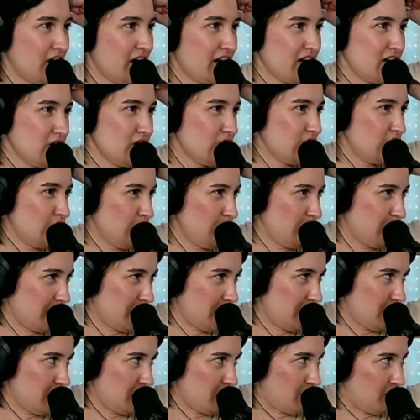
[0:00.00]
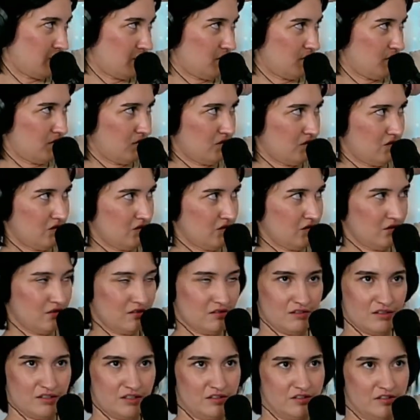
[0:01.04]
I used to, but I don't
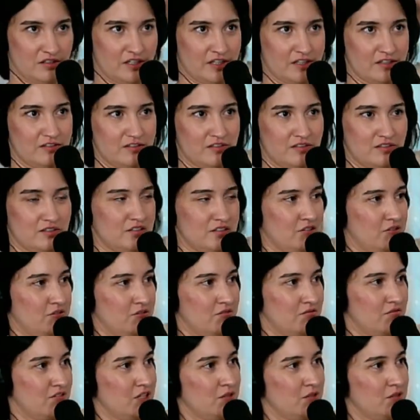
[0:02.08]
know.